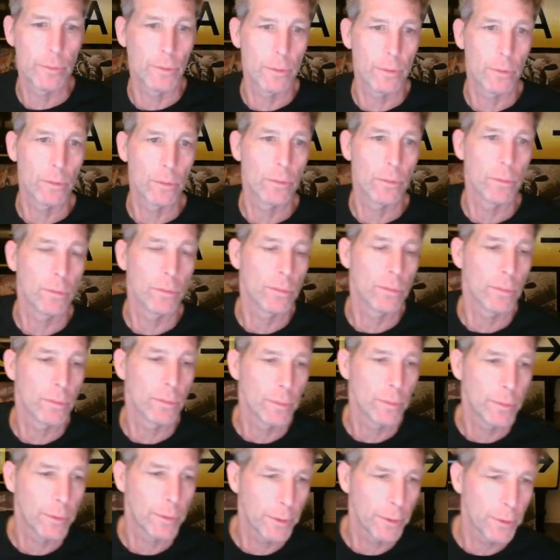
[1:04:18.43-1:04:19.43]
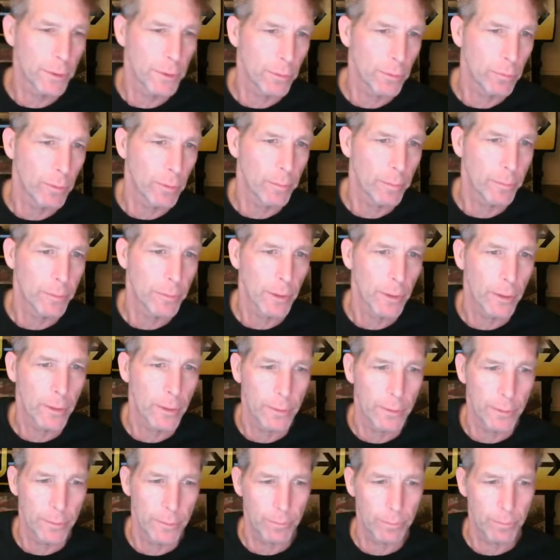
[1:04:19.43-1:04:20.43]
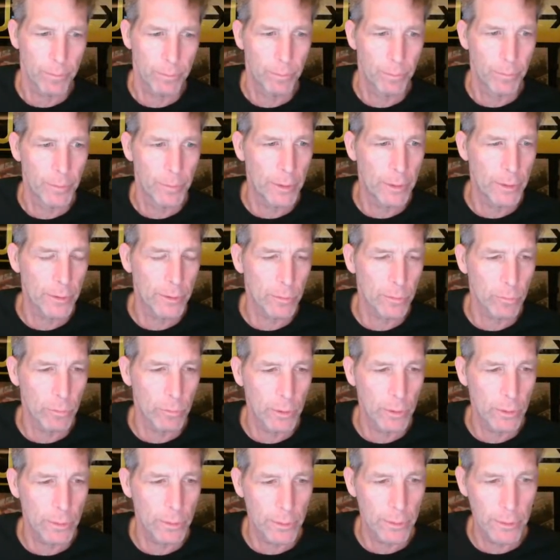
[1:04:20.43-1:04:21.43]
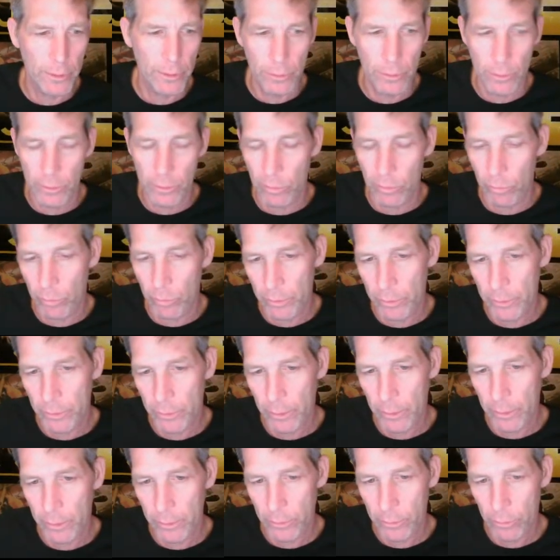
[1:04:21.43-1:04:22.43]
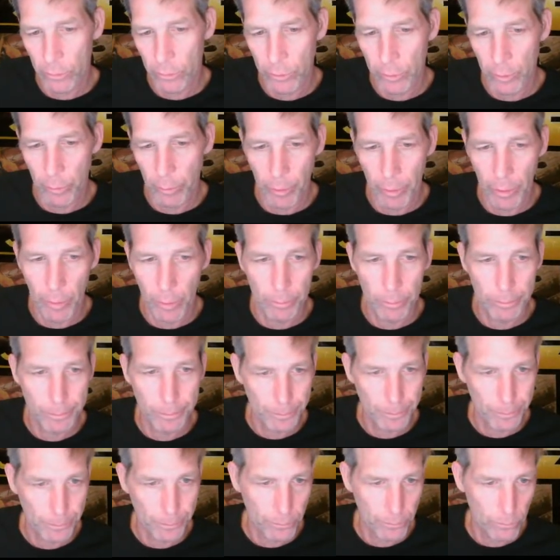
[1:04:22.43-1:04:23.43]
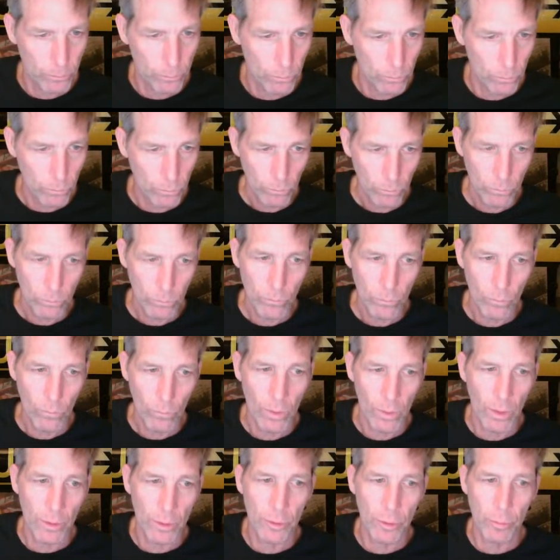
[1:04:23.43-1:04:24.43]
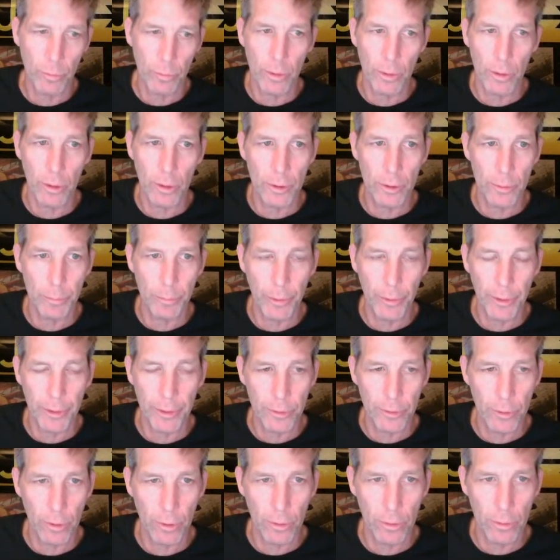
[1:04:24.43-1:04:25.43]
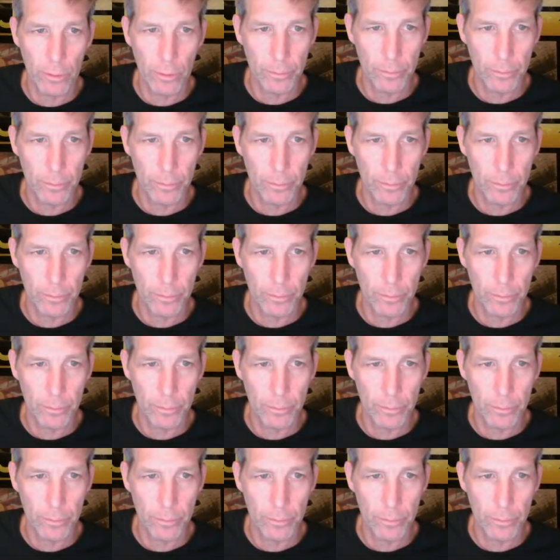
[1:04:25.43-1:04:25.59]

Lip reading: So here's the website. There's the one. These are the ones that I told you about. I do my lunch break talk.